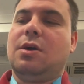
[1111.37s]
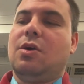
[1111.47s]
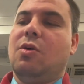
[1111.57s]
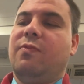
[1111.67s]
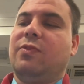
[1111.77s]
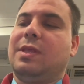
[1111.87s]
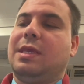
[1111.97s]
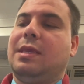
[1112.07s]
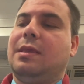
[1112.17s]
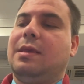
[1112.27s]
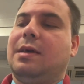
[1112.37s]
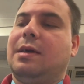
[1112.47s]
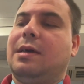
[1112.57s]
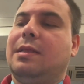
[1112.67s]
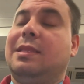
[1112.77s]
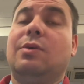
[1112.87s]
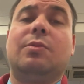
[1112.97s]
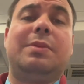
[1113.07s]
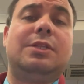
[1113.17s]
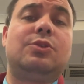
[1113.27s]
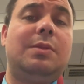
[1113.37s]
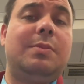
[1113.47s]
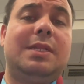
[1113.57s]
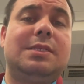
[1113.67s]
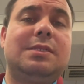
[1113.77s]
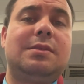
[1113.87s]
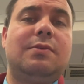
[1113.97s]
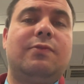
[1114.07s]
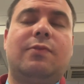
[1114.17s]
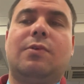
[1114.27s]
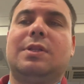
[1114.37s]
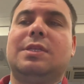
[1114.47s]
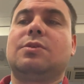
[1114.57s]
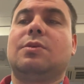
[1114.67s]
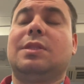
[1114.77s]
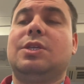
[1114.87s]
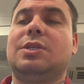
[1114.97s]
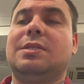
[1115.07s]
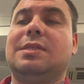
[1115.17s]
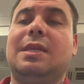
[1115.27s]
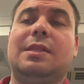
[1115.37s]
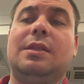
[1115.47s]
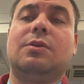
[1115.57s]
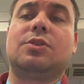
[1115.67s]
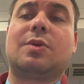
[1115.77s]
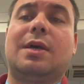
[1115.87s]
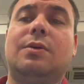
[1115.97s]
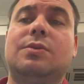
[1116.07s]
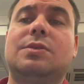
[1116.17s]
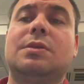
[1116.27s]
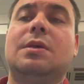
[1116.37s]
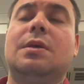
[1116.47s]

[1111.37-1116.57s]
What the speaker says: Hopefully, there will be treatments for these conditions in clinical trials